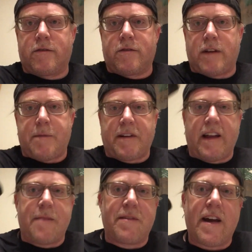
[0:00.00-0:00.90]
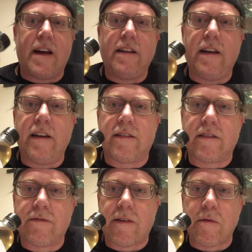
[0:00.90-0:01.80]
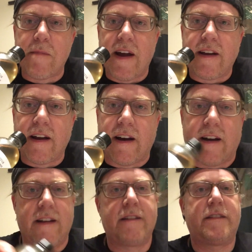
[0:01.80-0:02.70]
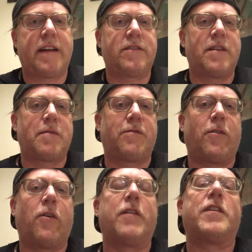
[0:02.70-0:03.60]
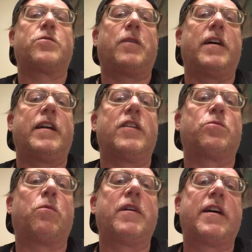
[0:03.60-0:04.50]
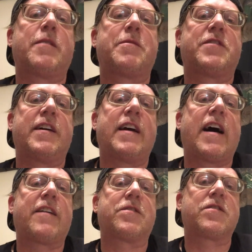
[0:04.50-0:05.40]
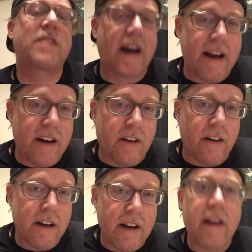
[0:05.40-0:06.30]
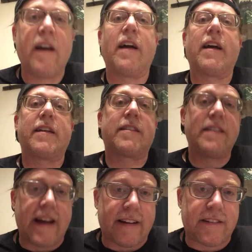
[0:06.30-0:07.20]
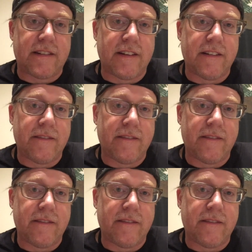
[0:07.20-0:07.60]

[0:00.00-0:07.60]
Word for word: Tropical IPA yeast from Omega. Test number 4. This one is 100% out of style, and it's next.